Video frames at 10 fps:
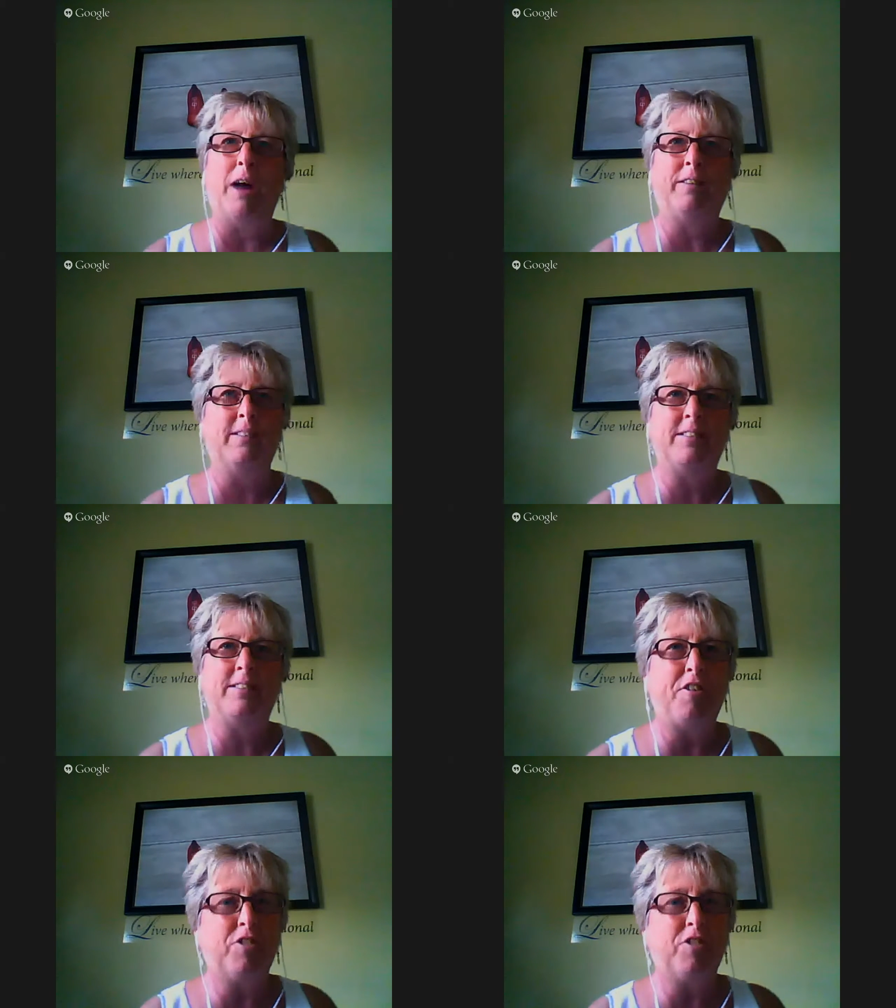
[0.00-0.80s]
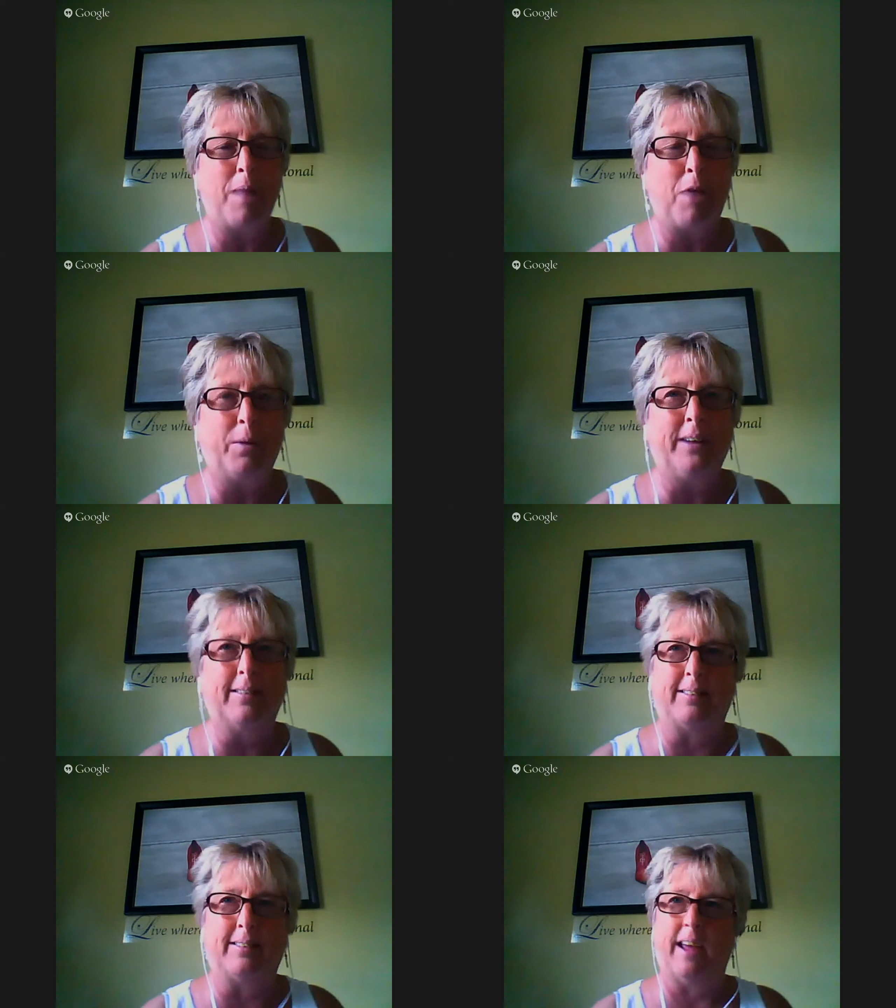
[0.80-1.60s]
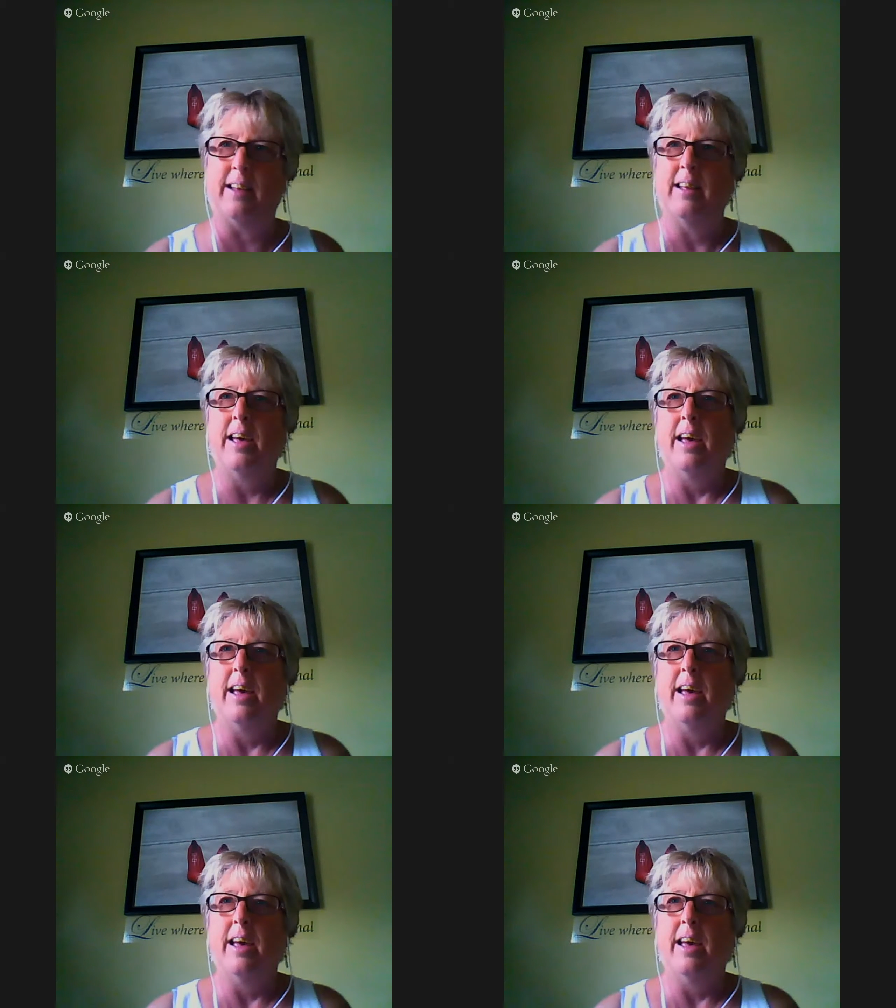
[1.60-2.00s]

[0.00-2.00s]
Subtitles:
about, it's not just about real estate.